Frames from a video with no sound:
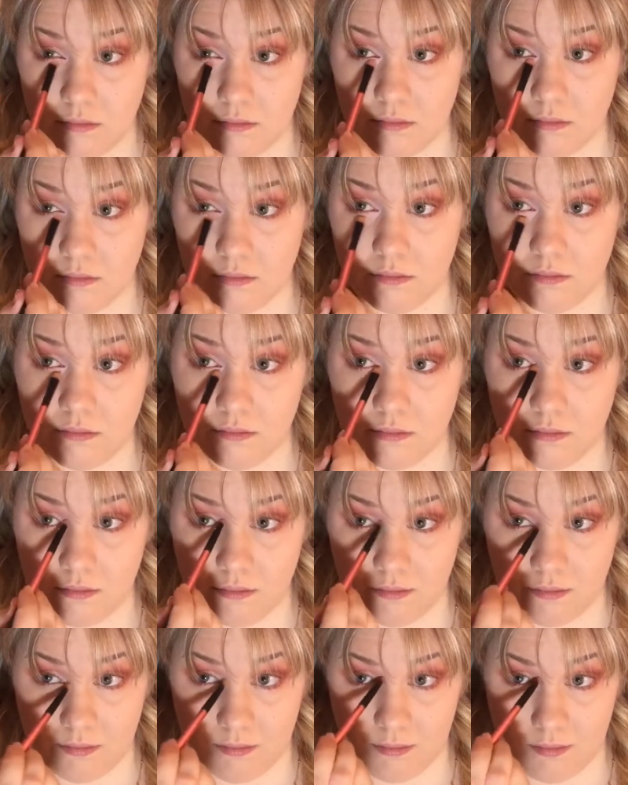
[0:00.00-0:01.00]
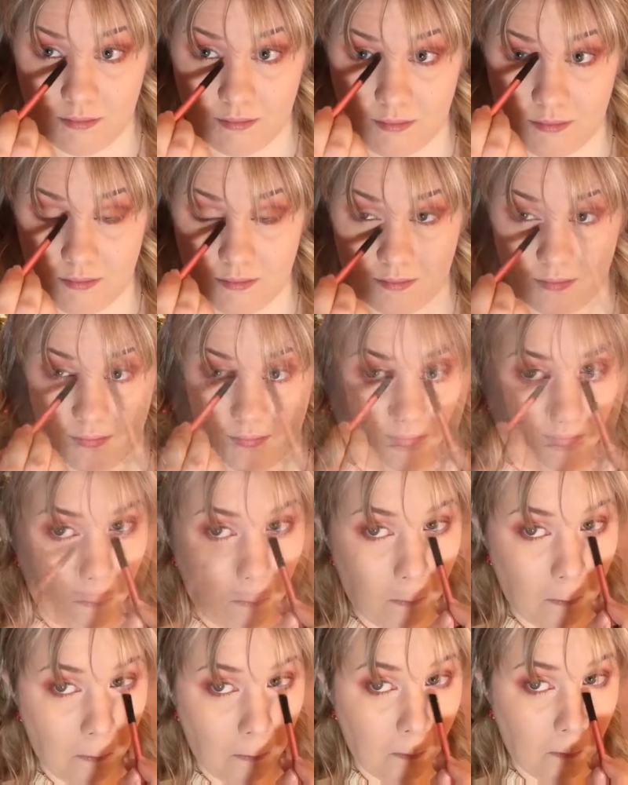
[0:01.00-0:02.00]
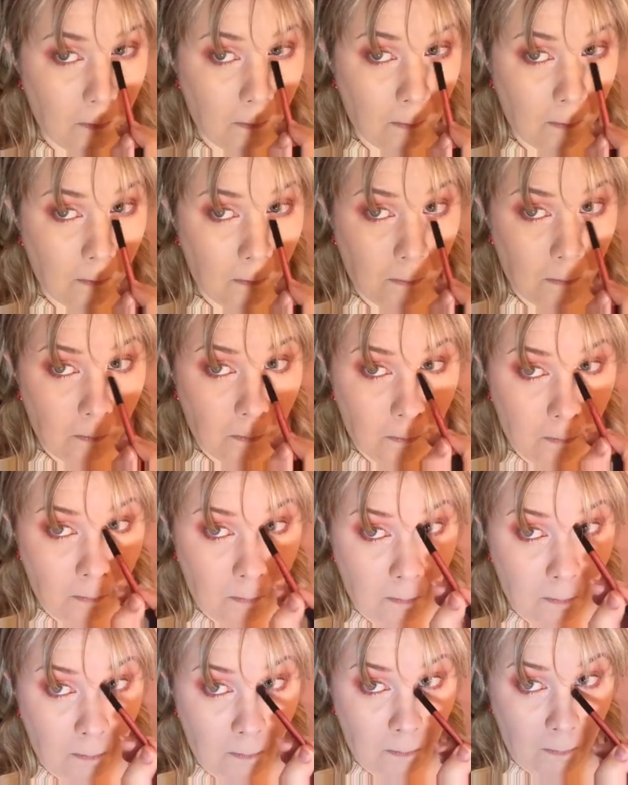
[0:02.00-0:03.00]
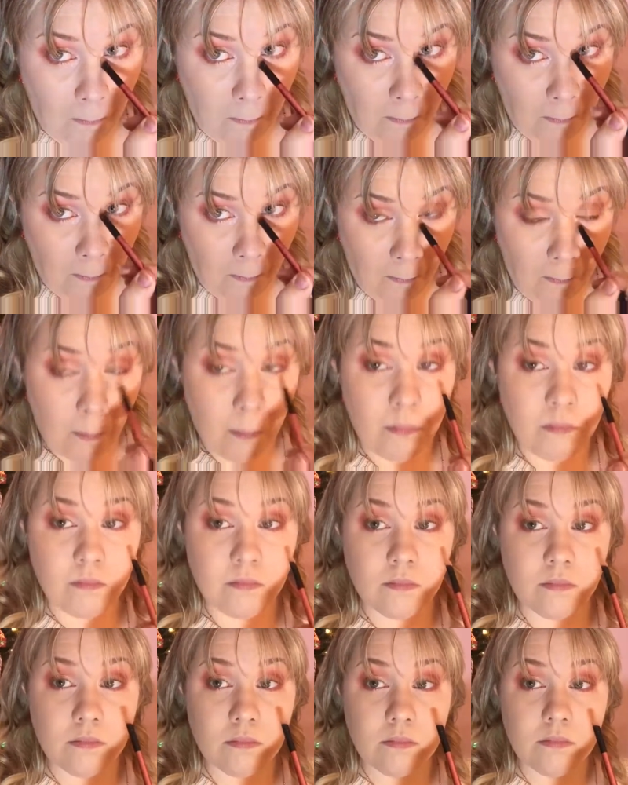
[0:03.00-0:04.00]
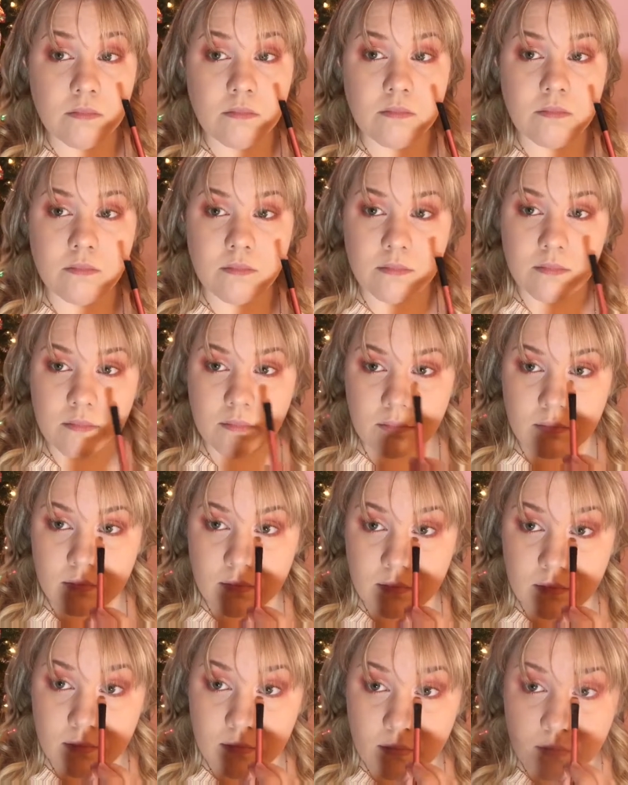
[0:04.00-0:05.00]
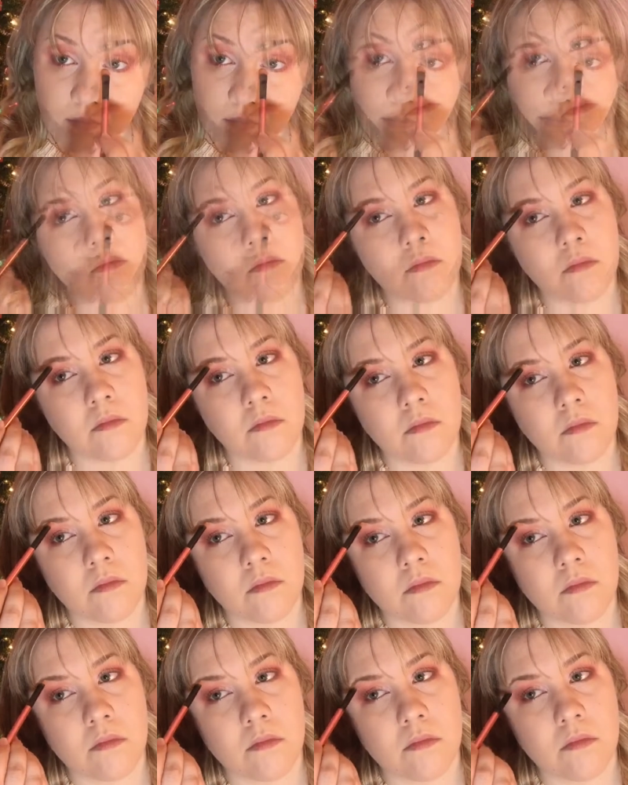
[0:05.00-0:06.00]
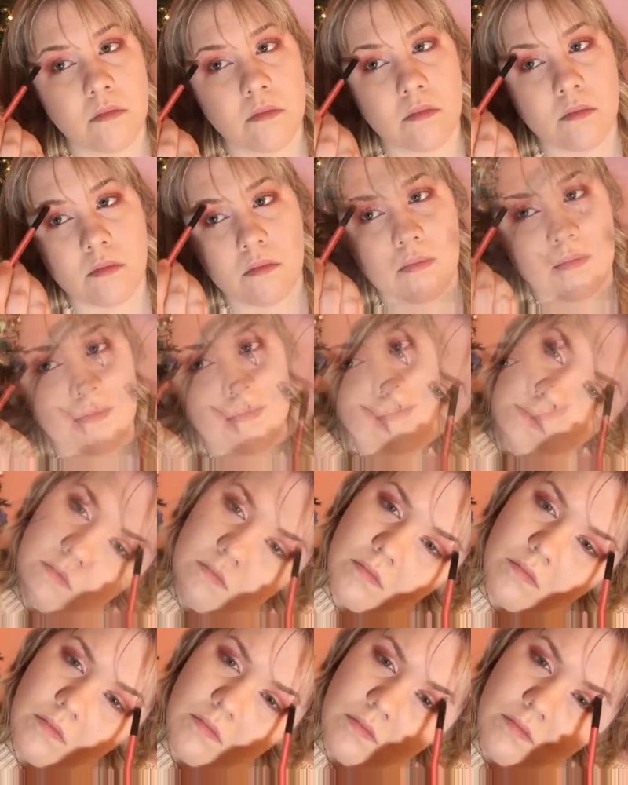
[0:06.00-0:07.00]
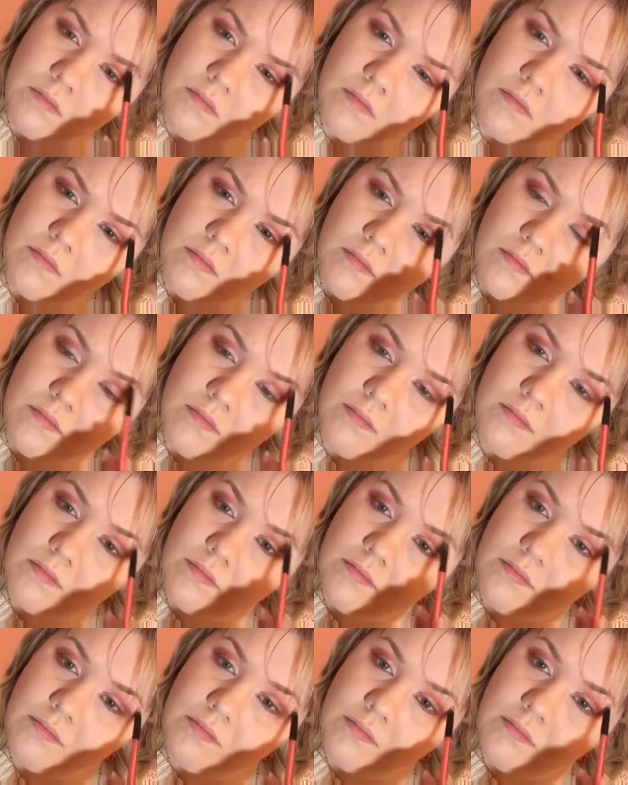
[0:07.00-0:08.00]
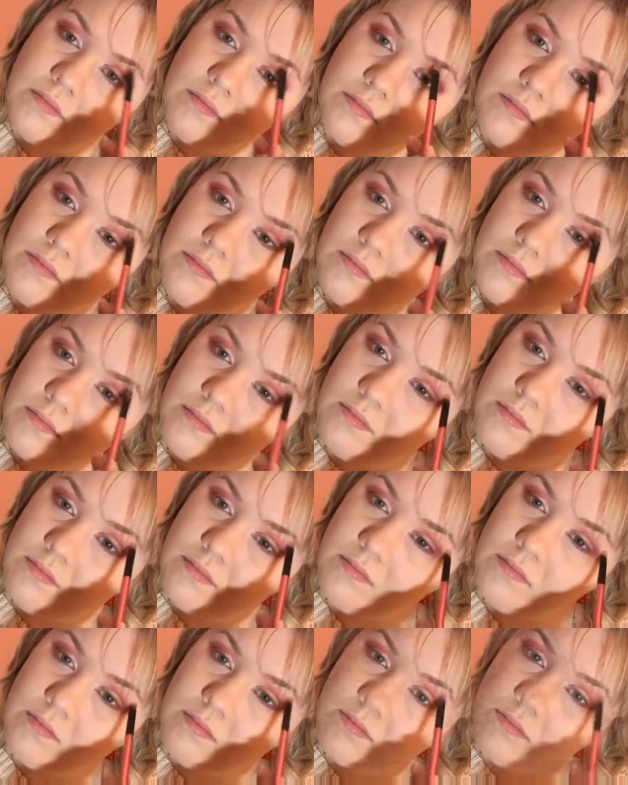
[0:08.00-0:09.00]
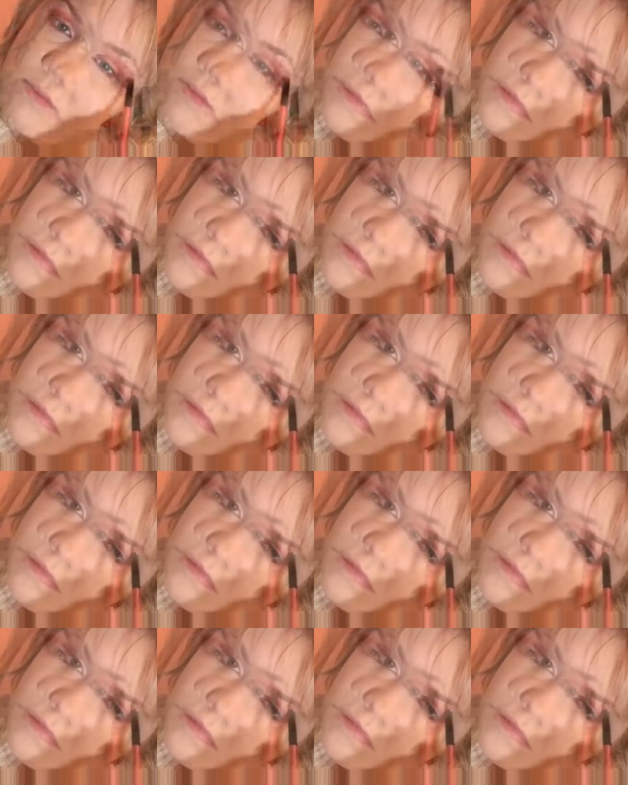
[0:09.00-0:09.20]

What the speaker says: Now I'm using my favorite shade in the palette called Frostbite Me, which is the sparkliest shade in the palette. I'm applying